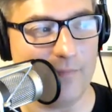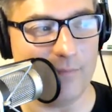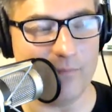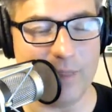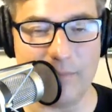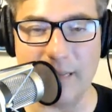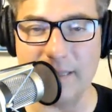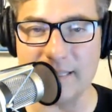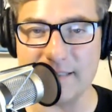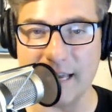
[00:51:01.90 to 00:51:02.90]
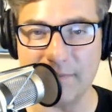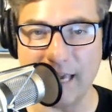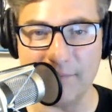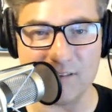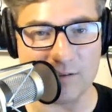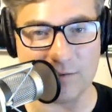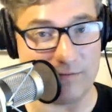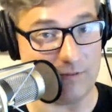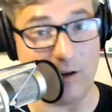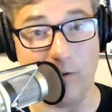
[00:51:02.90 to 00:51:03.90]
maybe the time capsule,
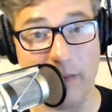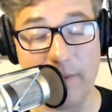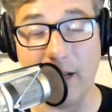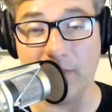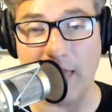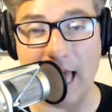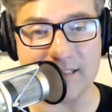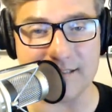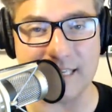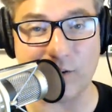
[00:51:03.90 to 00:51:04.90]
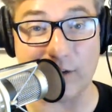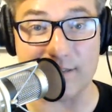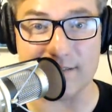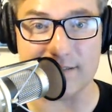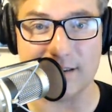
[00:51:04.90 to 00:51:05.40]
maybe it unlocks secrets.